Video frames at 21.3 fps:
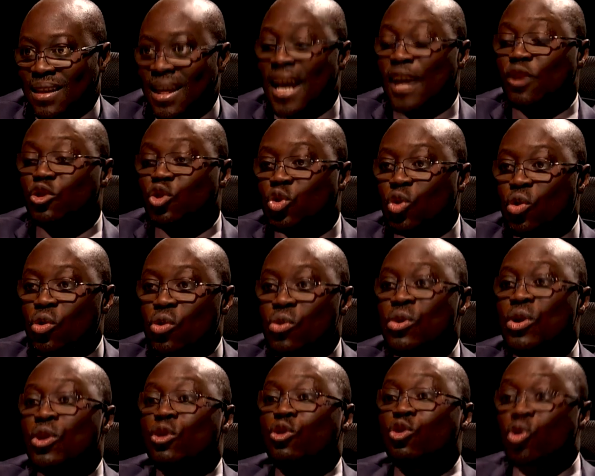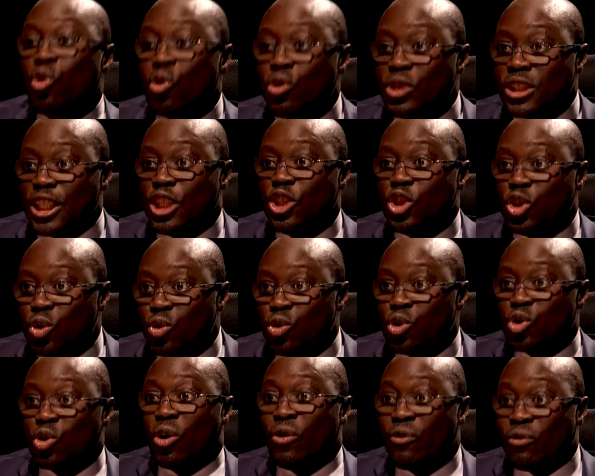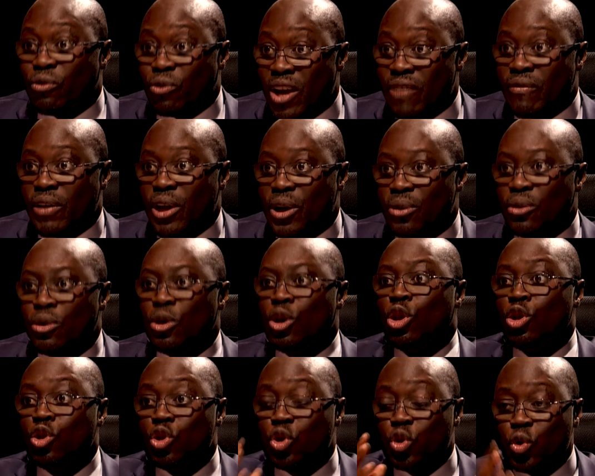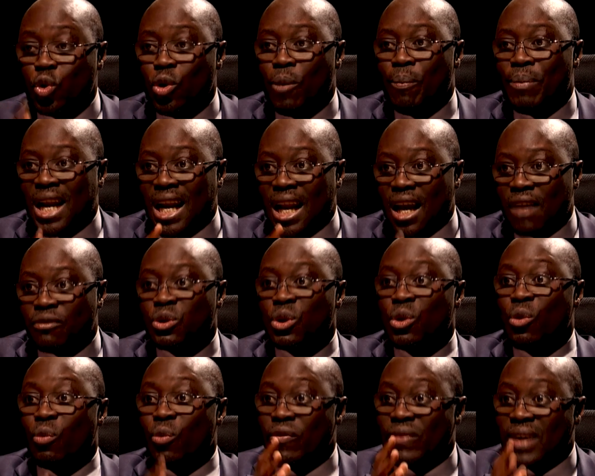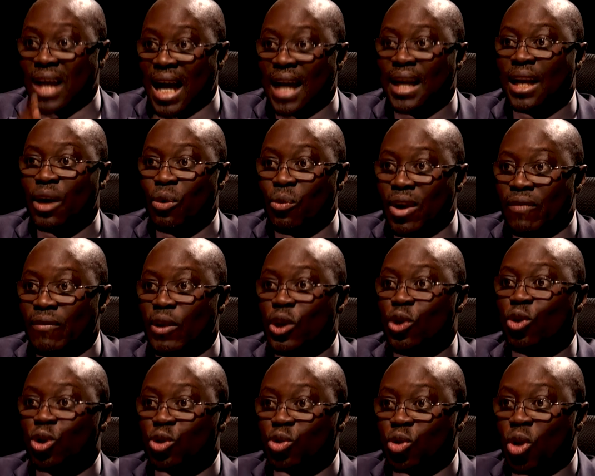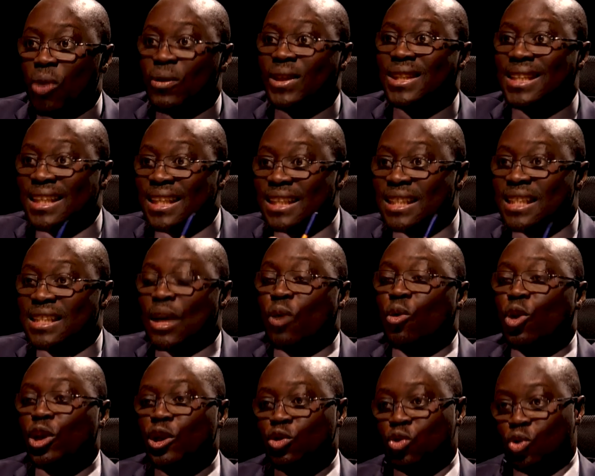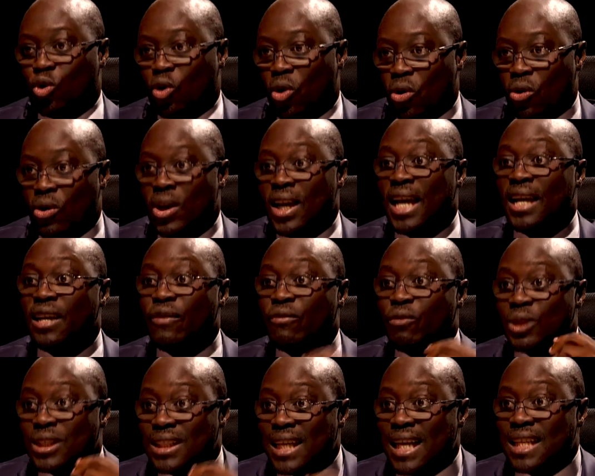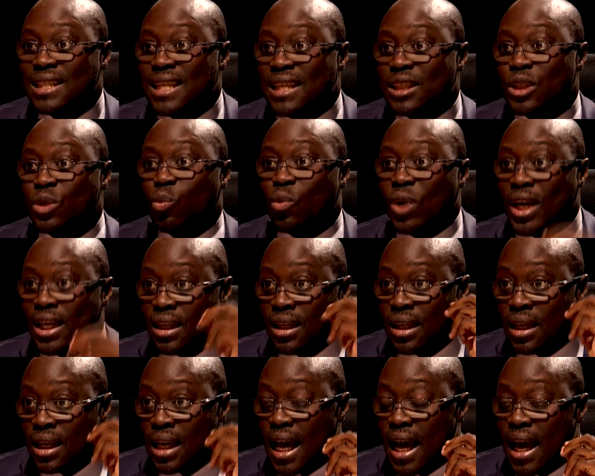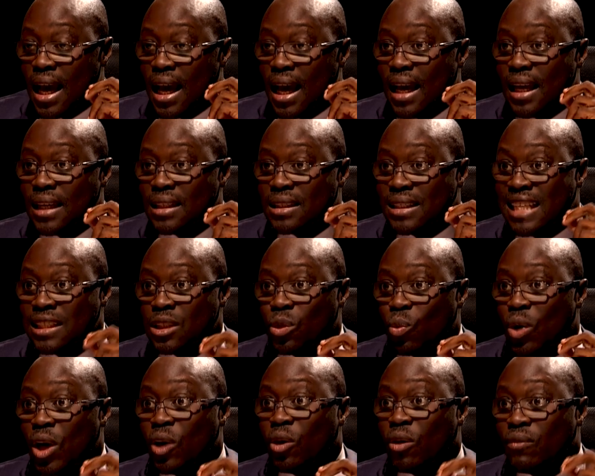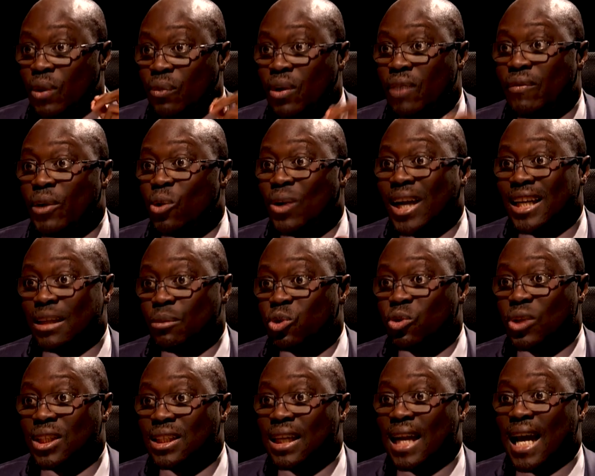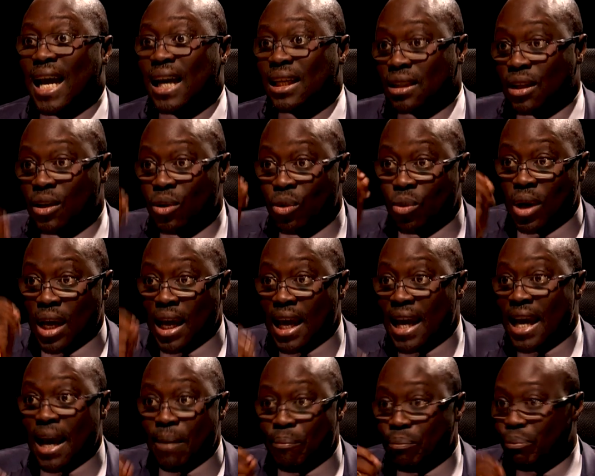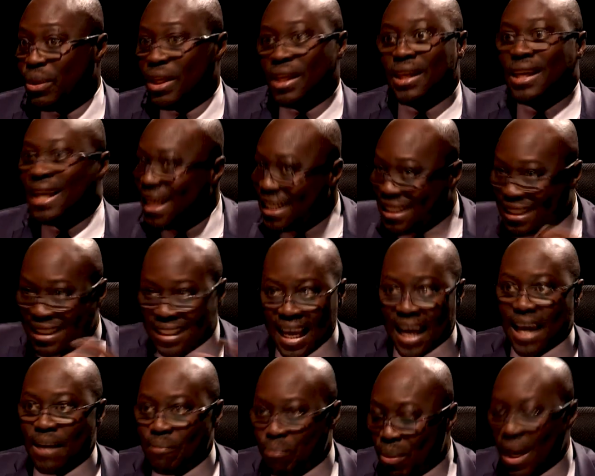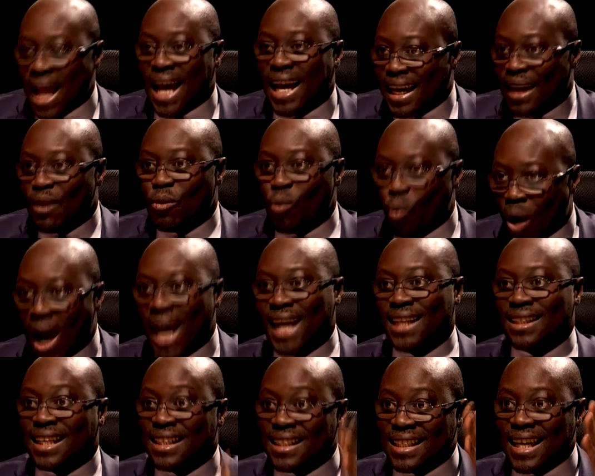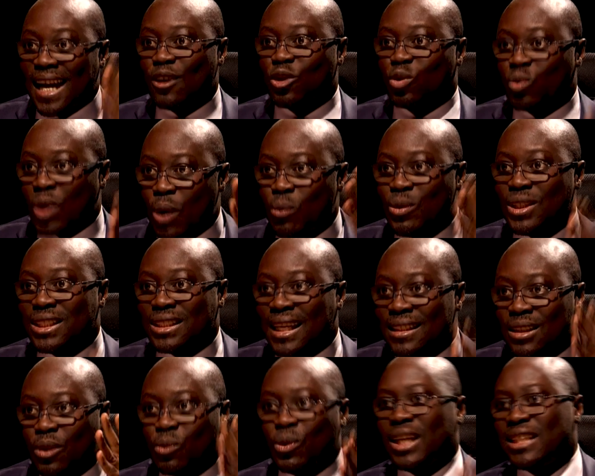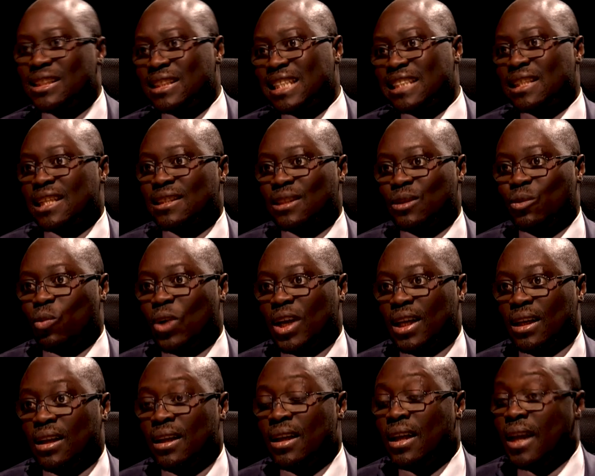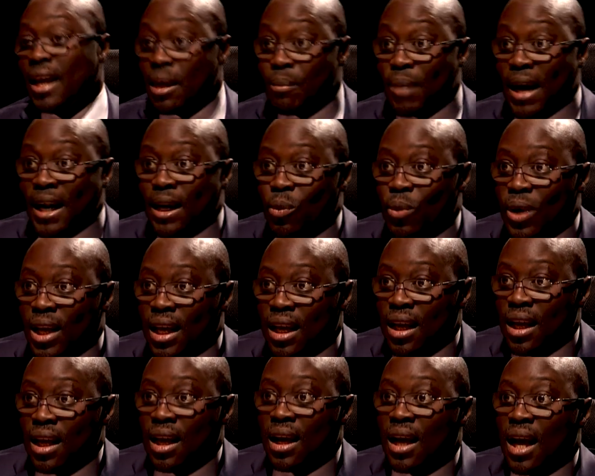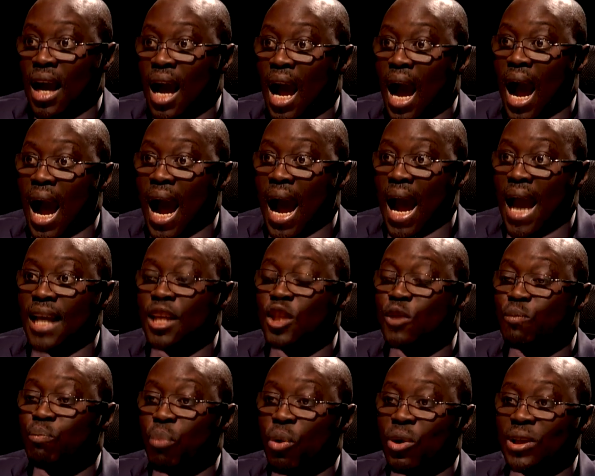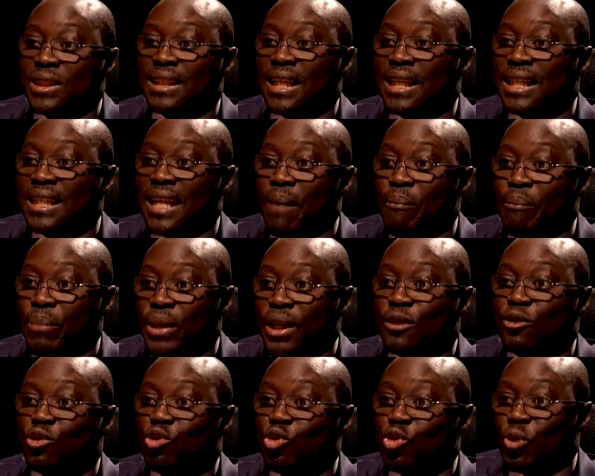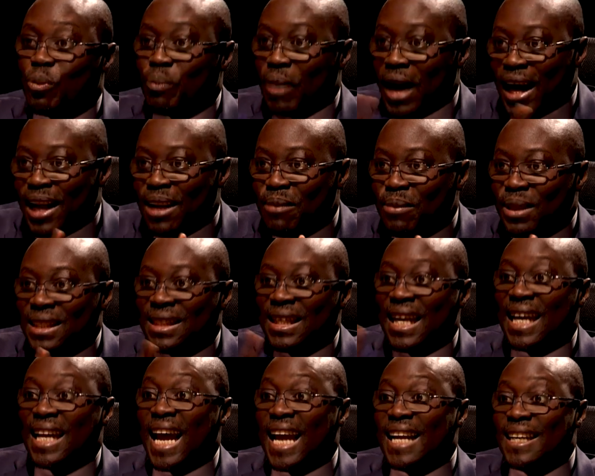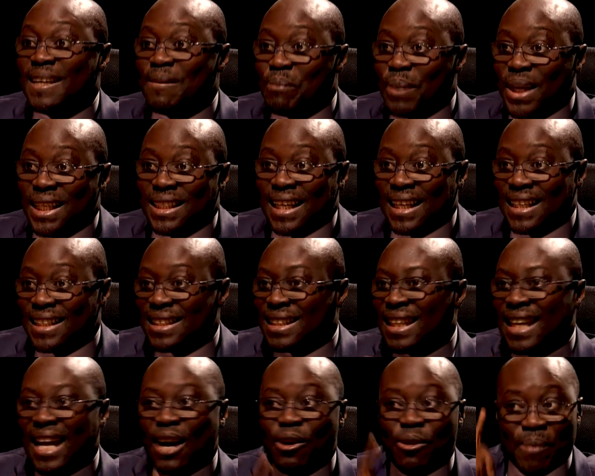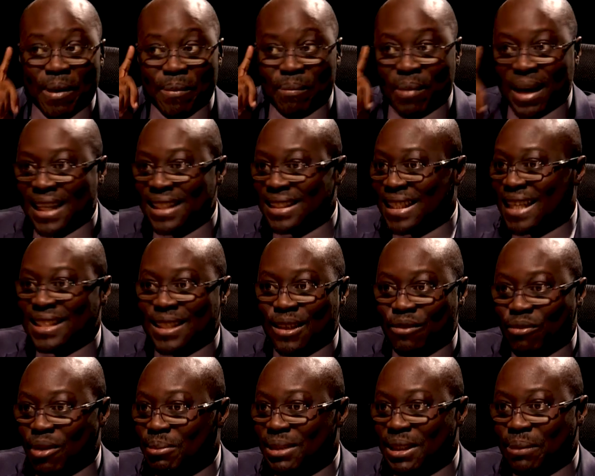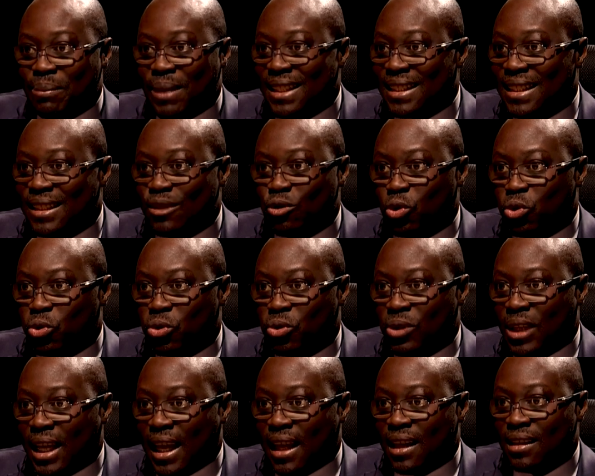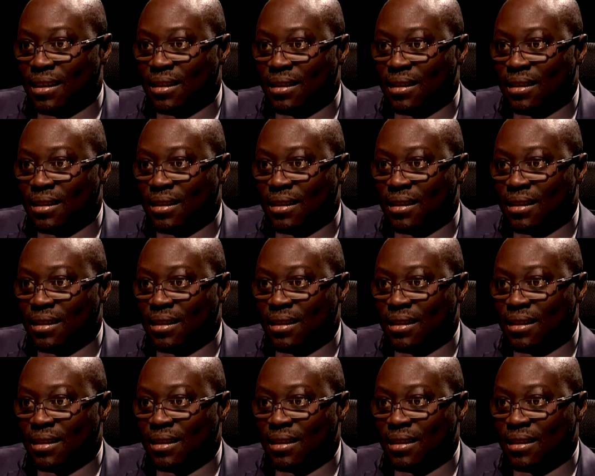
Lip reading: And so those issues of revenue should be left with Ghana Revenue Authority. And this is according to law. And if you check Section 1 of the Revenue Administration Act, A and B, is there, black and white. And that is why we started with Section 1. And by the way, I sponsored that bill through Parliament, and I debated it, and I remember it as if I'm debating it today.